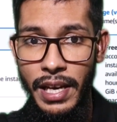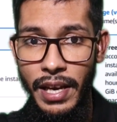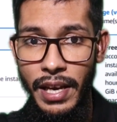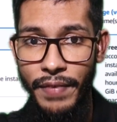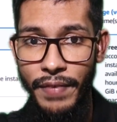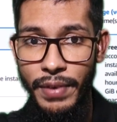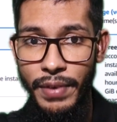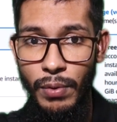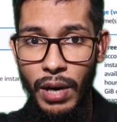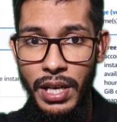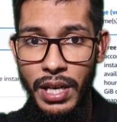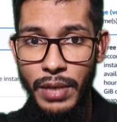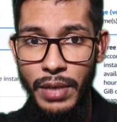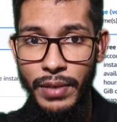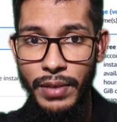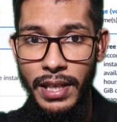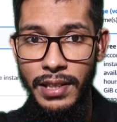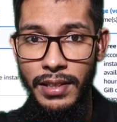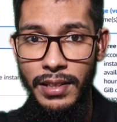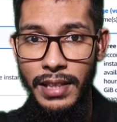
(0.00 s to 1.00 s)
If you want, you
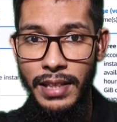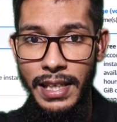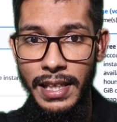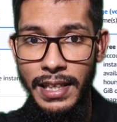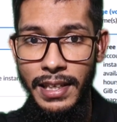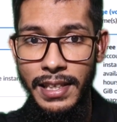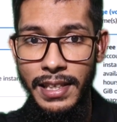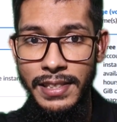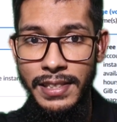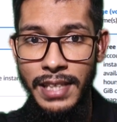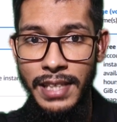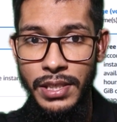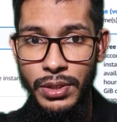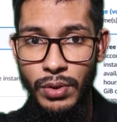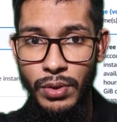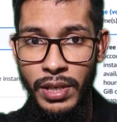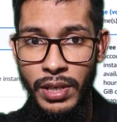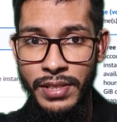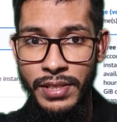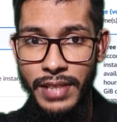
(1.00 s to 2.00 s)
can increase the
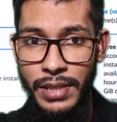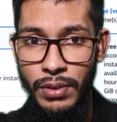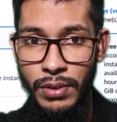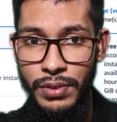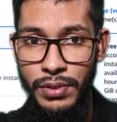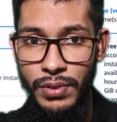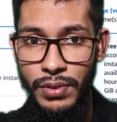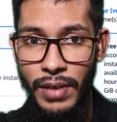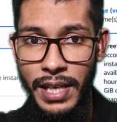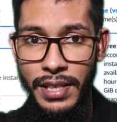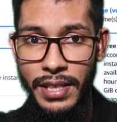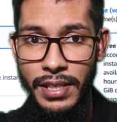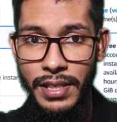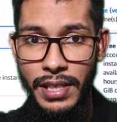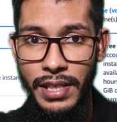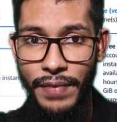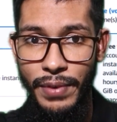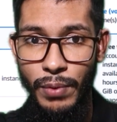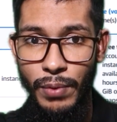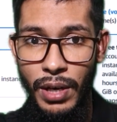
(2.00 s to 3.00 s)
storage size also, right?
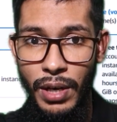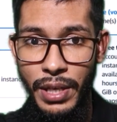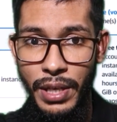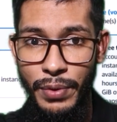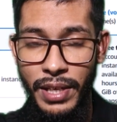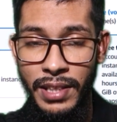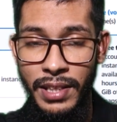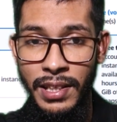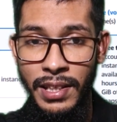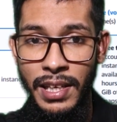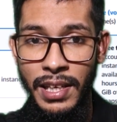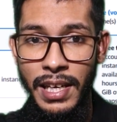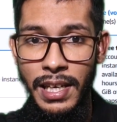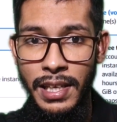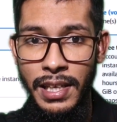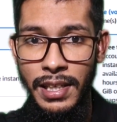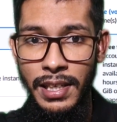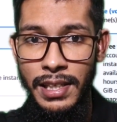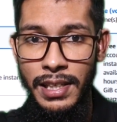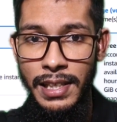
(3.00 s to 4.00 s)
If you want, you can
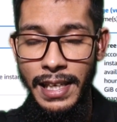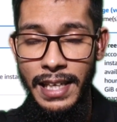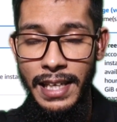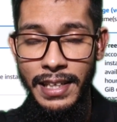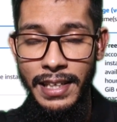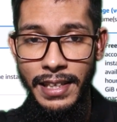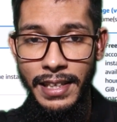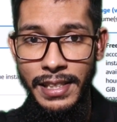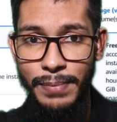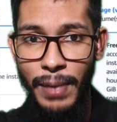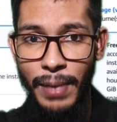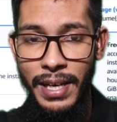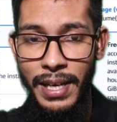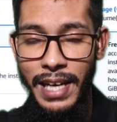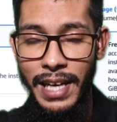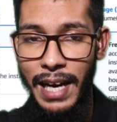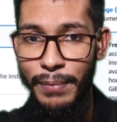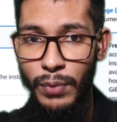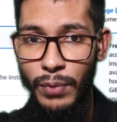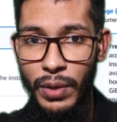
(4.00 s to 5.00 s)
increase, but
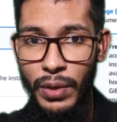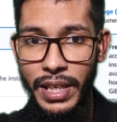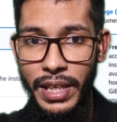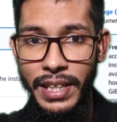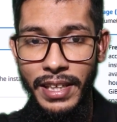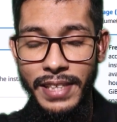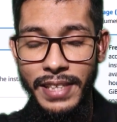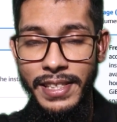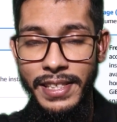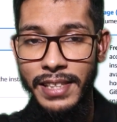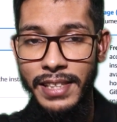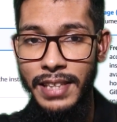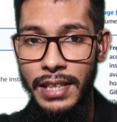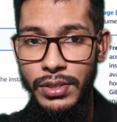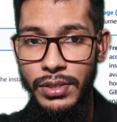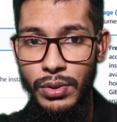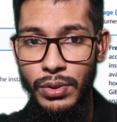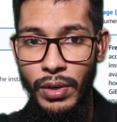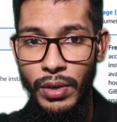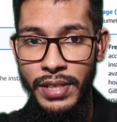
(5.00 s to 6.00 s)
I'm not increasing the
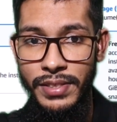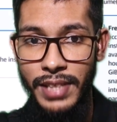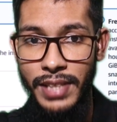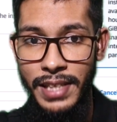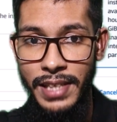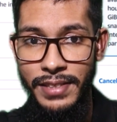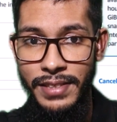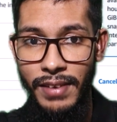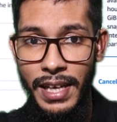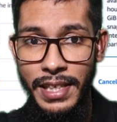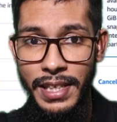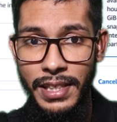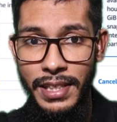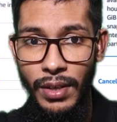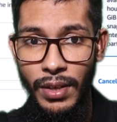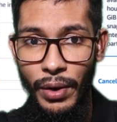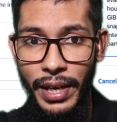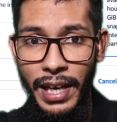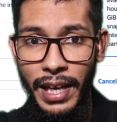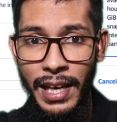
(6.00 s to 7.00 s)
storage size, right?
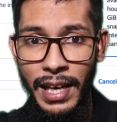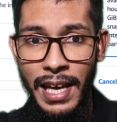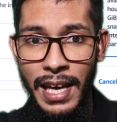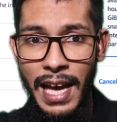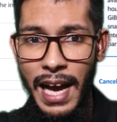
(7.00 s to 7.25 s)
Okay.